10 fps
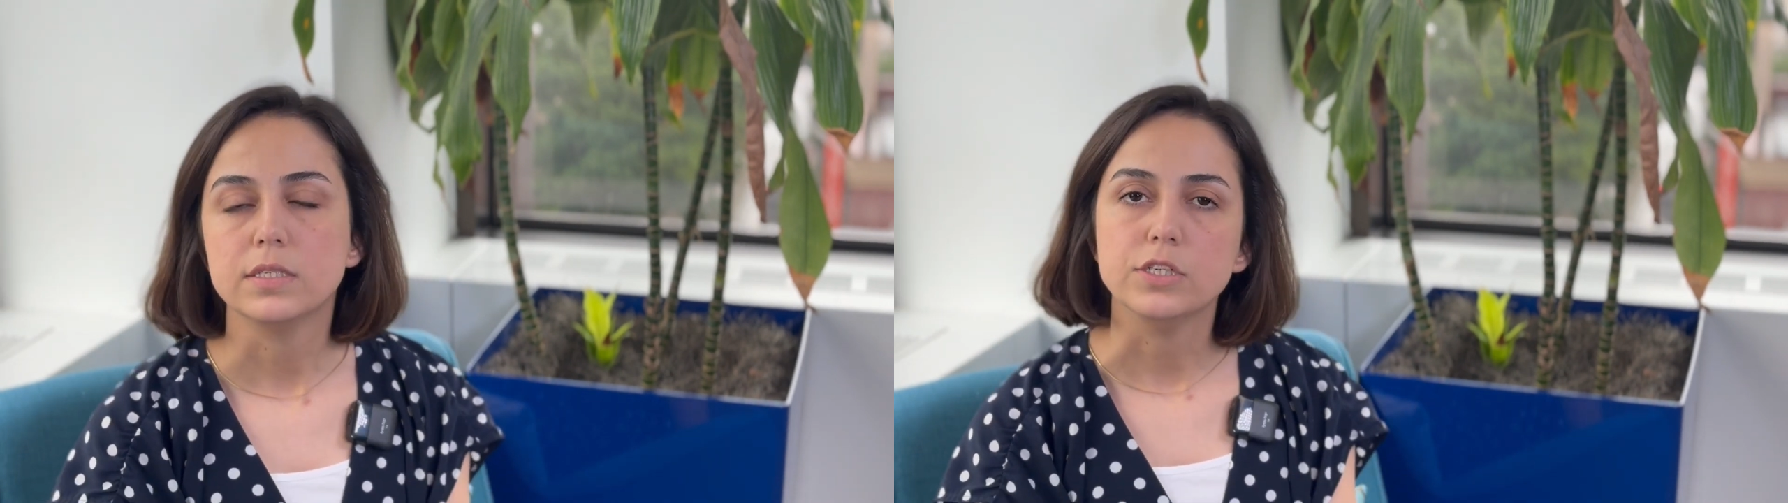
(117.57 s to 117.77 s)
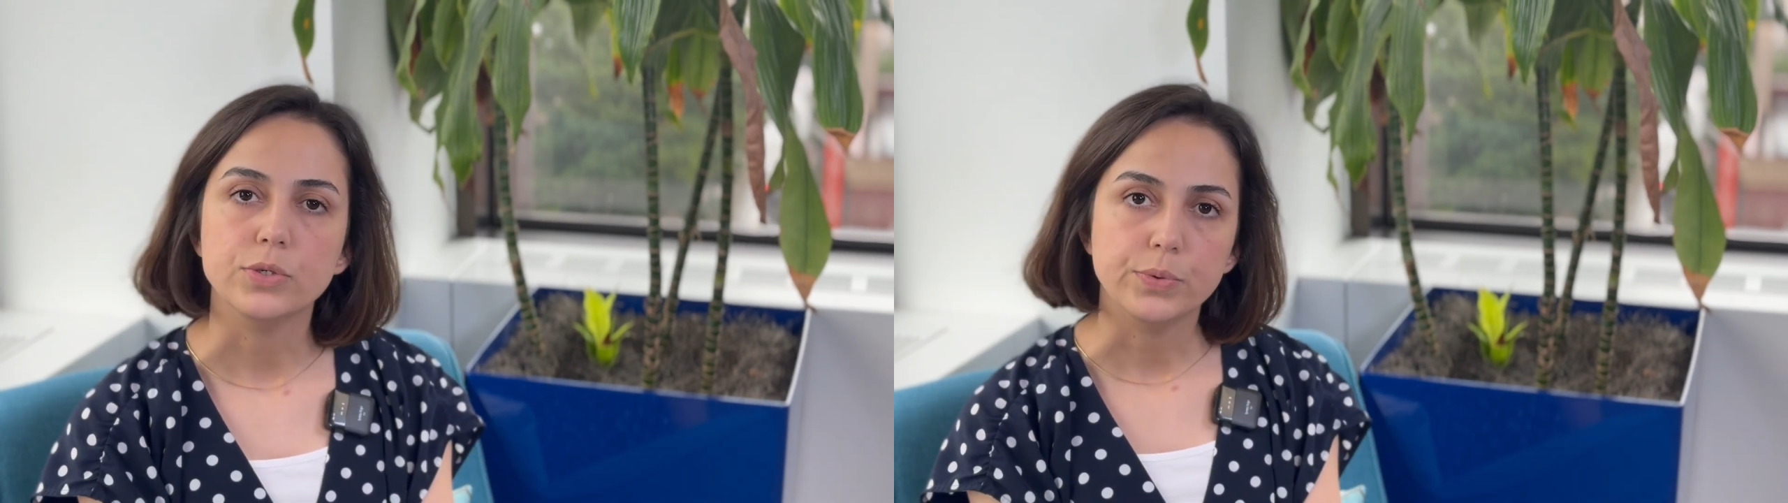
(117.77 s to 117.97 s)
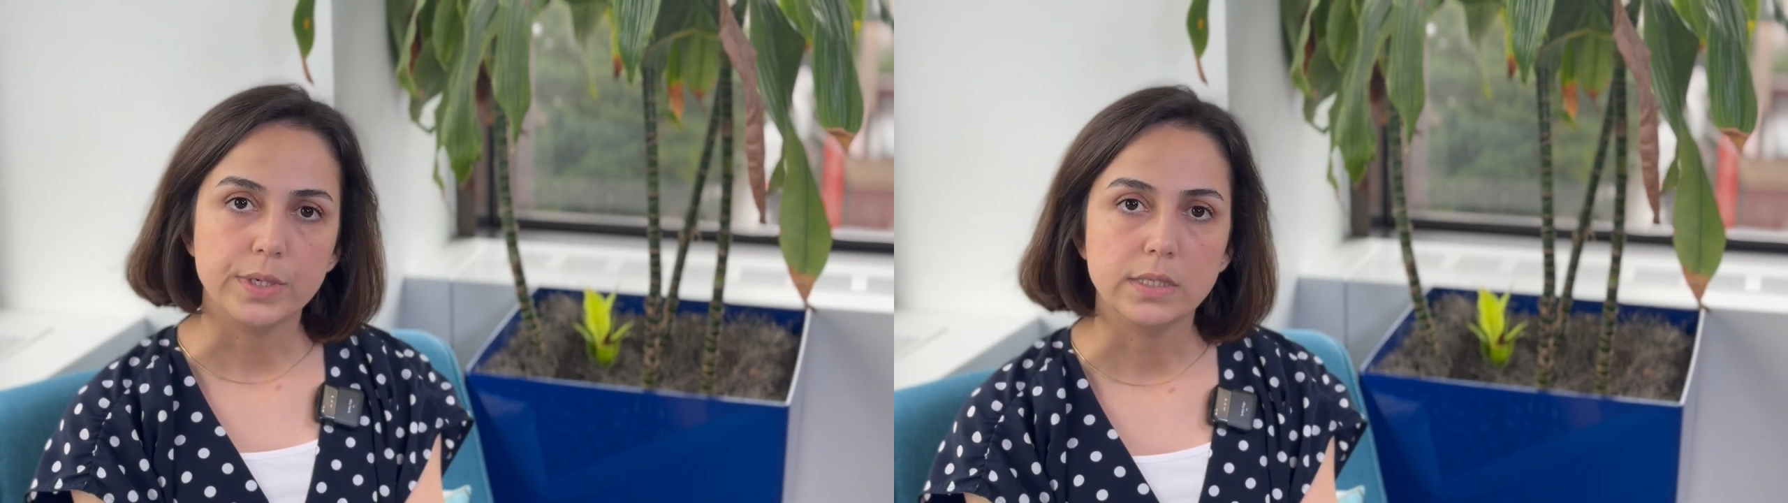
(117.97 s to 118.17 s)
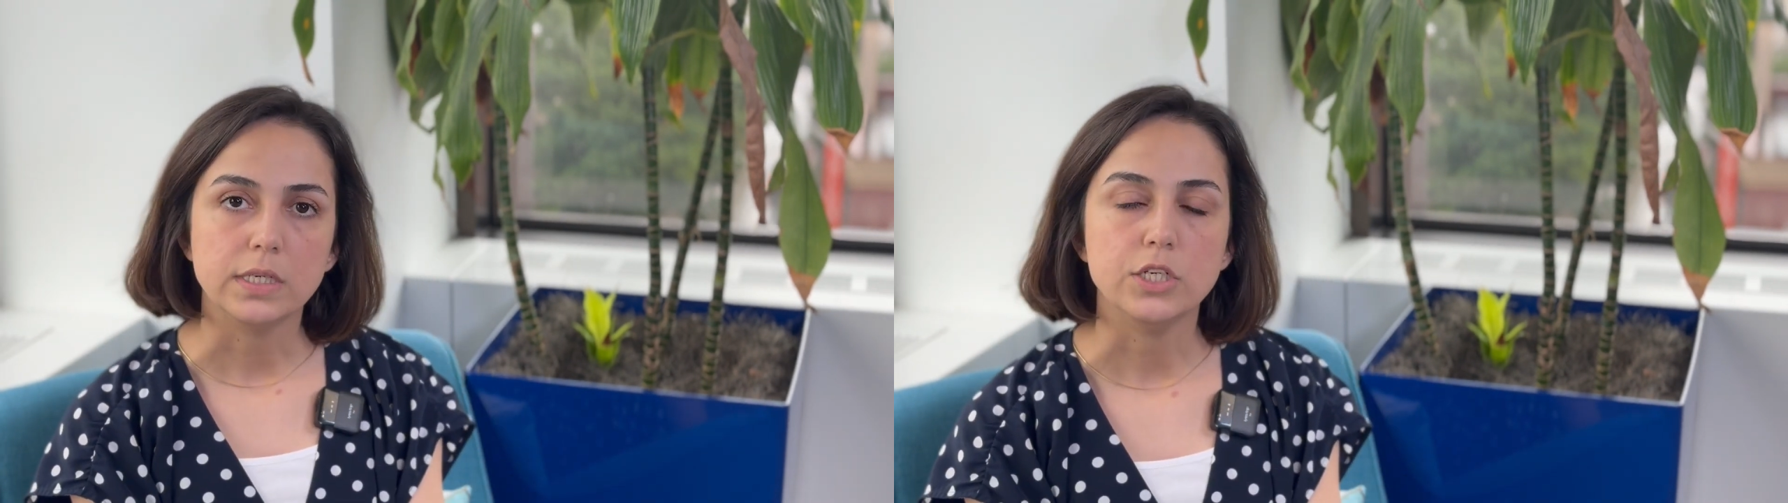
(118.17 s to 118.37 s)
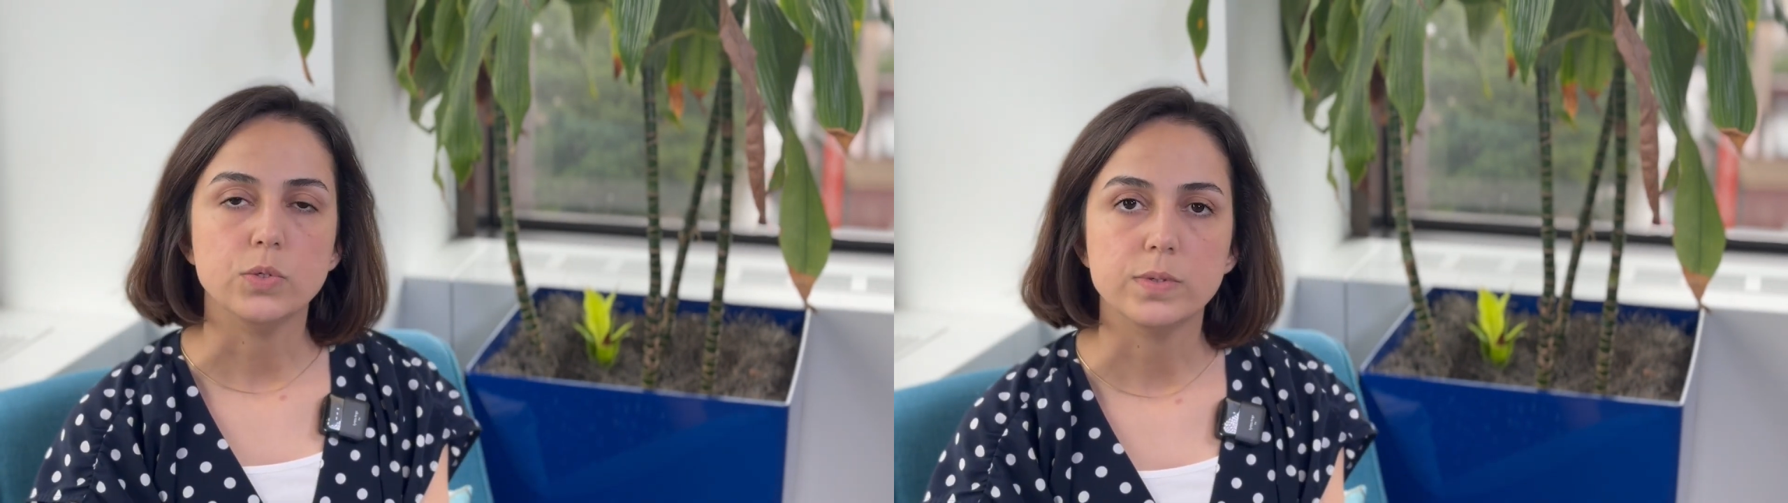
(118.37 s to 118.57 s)
during the
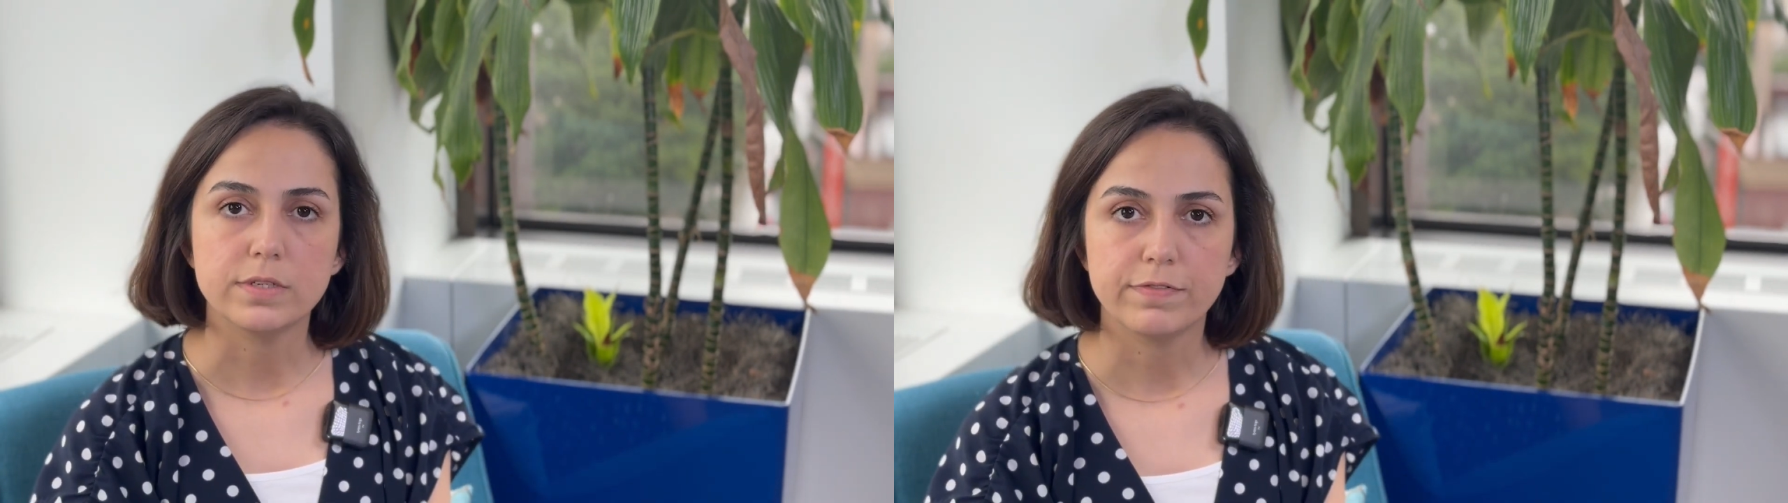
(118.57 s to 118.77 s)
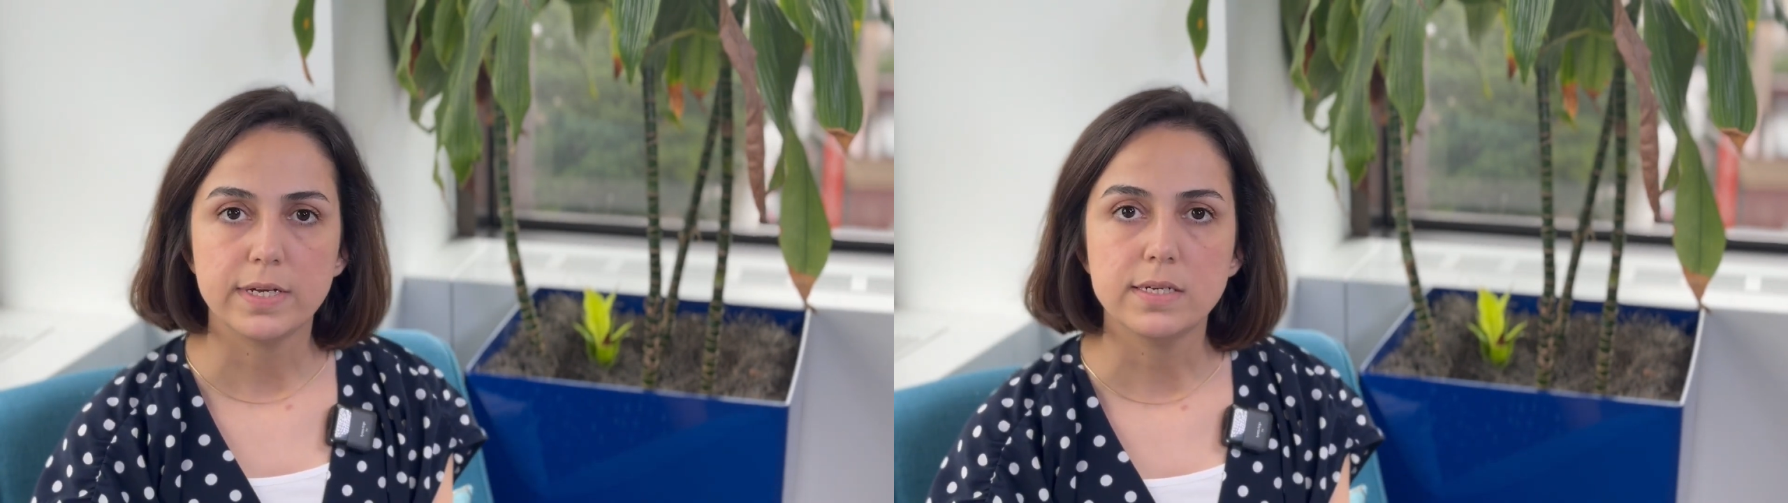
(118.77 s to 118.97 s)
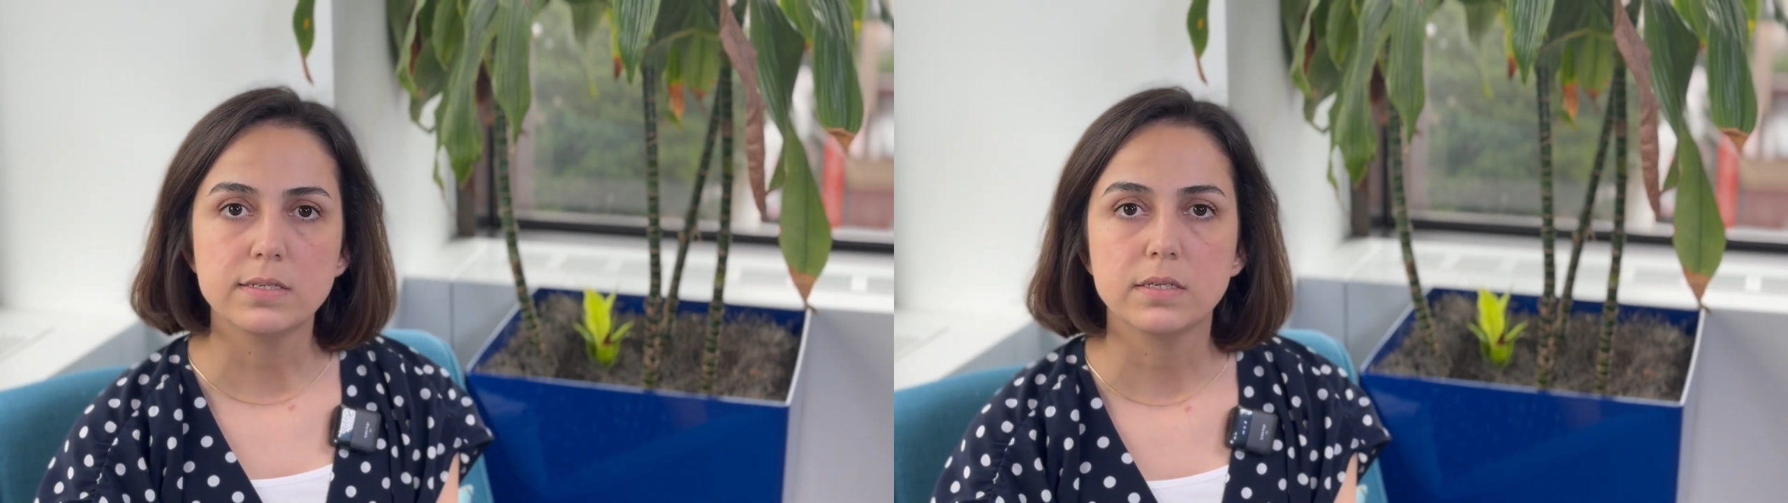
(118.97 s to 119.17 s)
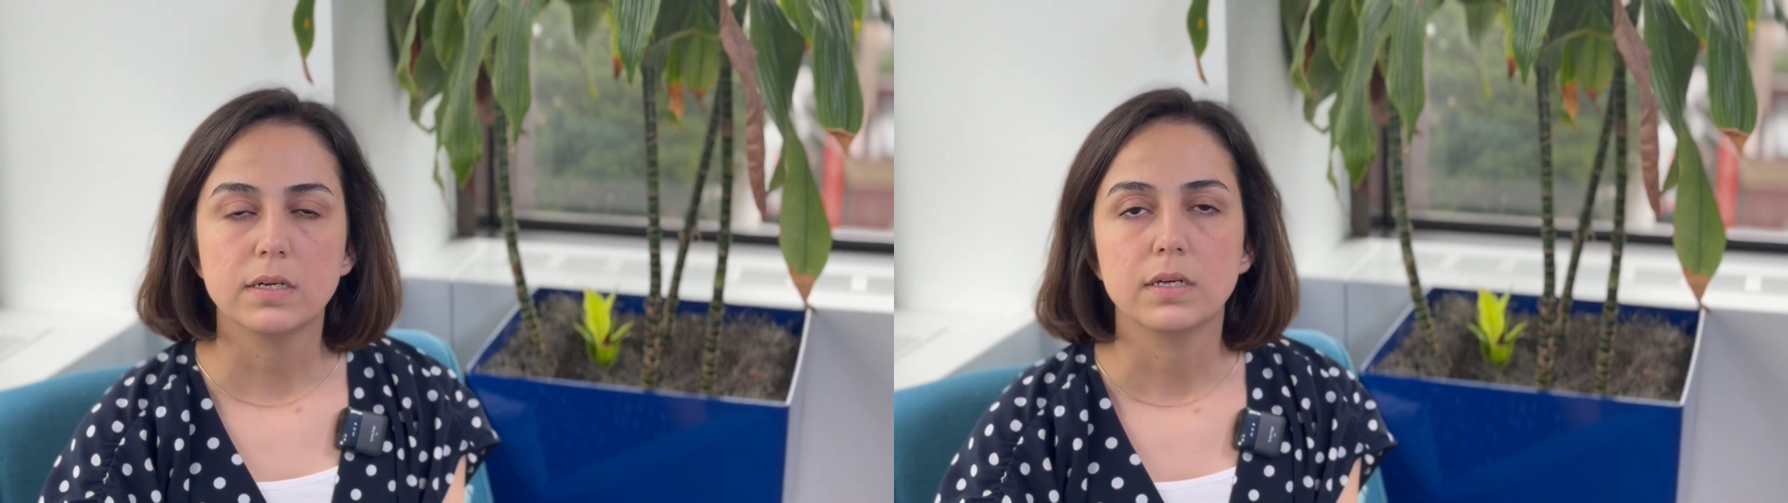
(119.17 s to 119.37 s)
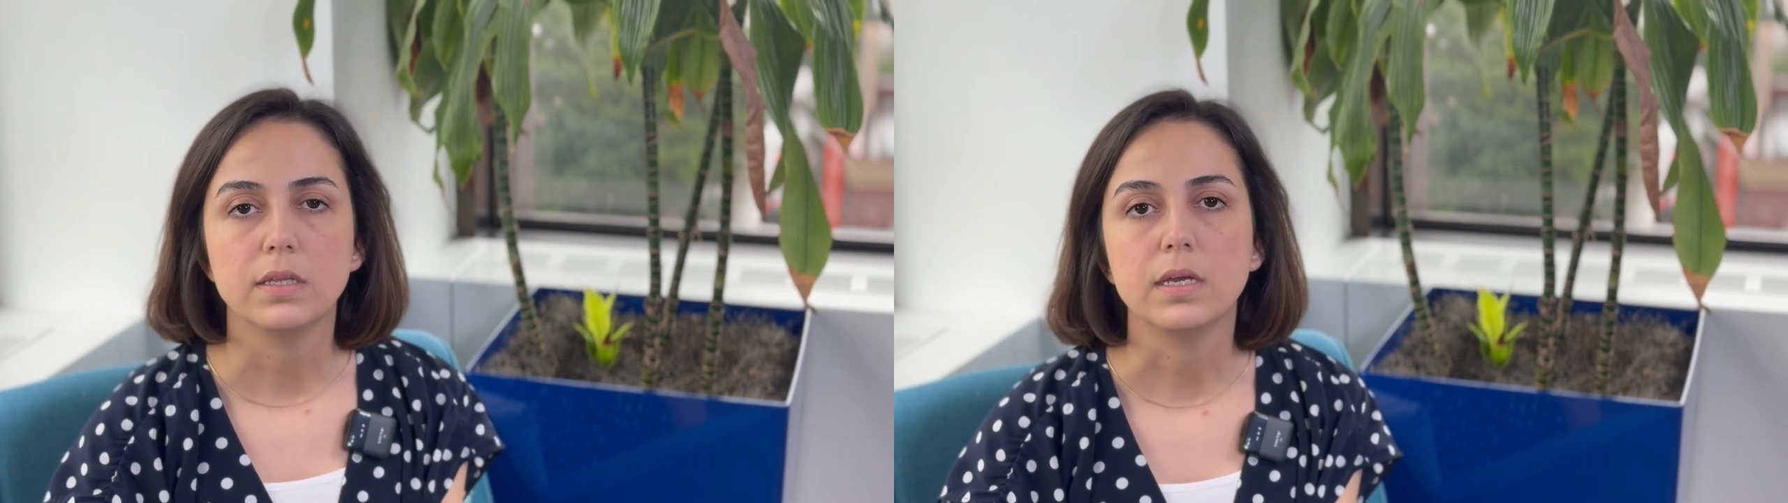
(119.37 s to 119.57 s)
use phase, the